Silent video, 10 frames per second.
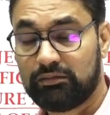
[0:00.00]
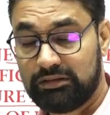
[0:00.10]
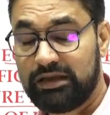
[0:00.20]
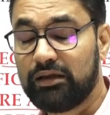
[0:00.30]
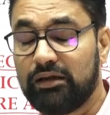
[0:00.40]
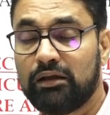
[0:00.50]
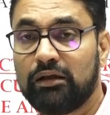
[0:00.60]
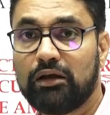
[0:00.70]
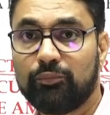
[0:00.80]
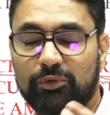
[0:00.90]
Then
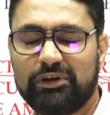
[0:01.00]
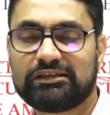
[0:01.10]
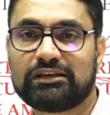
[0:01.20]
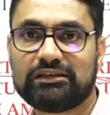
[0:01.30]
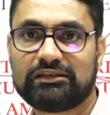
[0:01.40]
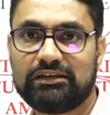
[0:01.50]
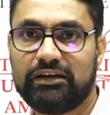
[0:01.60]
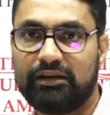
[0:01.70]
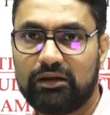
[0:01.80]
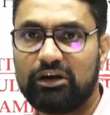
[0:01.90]
we will discuss this in
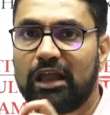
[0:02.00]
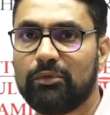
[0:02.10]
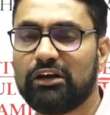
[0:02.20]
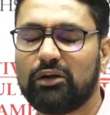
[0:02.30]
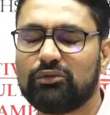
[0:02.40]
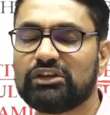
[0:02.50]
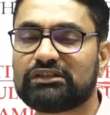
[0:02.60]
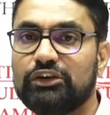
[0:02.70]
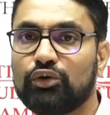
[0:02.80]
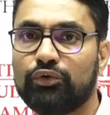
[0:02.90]
detail, but I will now
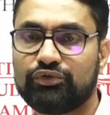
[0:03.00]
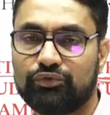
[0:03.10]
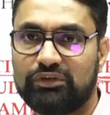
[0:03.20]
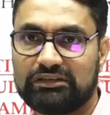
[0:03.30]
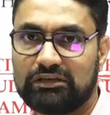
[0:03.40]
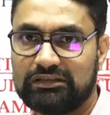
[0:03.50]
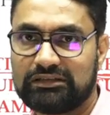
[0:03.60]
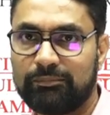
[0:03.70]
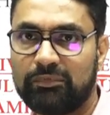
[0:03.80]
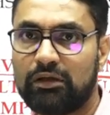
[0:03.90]
just introduce you this
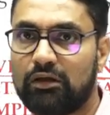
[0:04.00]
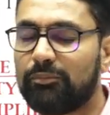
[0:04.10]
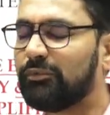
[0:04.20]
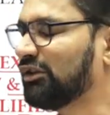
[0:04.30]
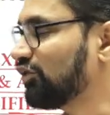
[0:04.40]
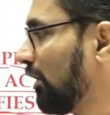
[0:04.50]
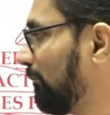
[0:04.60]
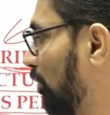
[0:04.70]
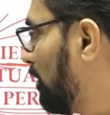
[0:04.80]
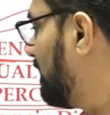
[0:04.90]
concept of culture of
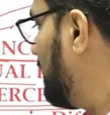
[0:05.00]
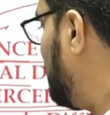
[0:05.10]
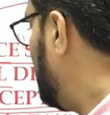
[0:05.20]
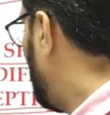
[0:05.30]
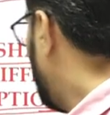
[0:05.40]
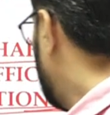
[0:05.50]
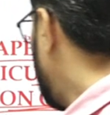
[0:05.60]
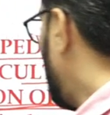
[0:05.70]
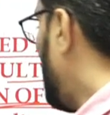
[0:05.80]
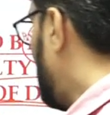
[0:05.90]
poverty and
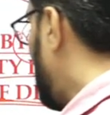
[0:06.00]
lack of